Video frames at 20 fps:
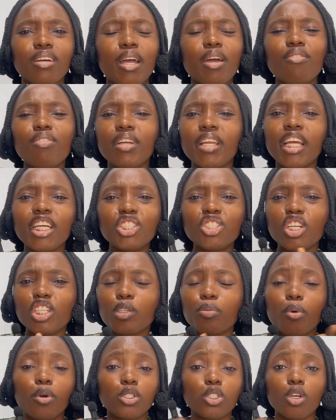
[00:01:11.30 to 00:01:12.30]
a
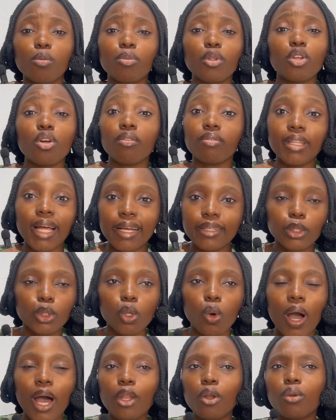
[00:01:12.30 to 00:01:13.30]
relationship or something of that
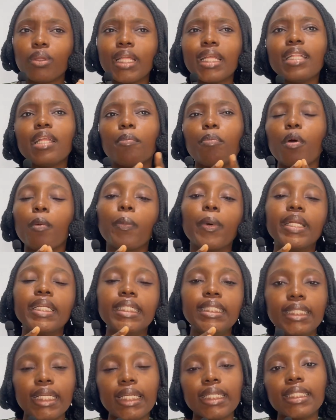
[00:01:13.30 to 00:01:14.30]
sort. I don't think they
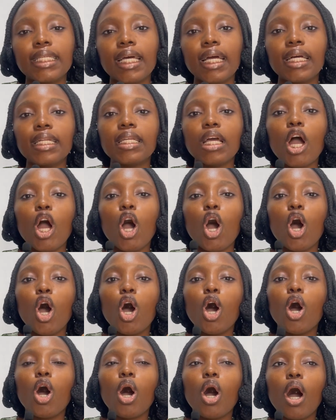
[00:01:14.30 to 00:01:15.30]
properly dated.
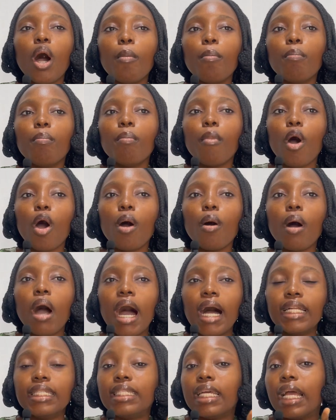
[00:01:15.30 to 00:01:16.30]

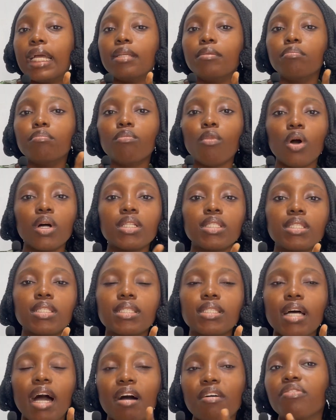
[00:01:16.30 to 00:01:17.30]
And then
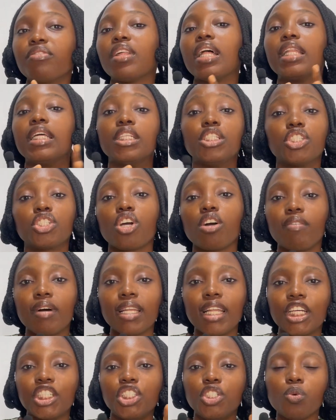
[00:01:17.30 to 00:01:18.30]
months after they
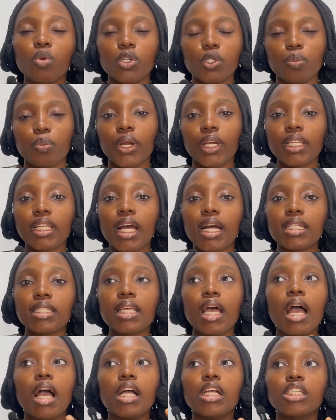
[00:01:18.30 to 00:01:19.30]
discovered that she was
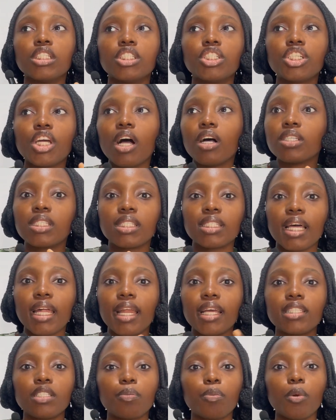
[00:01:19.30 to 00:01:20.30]
pregnant, Charles
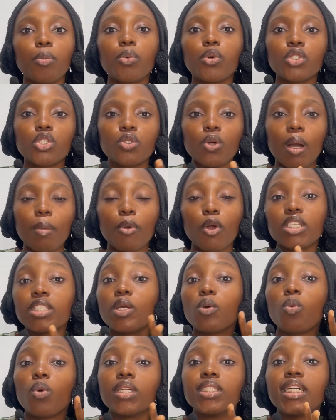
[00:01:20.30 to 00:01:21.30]
decided to propose to her because
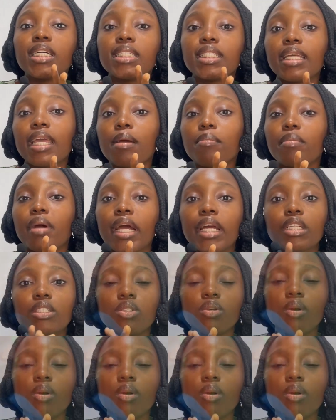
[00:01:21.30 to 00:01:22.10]
he wanted to get married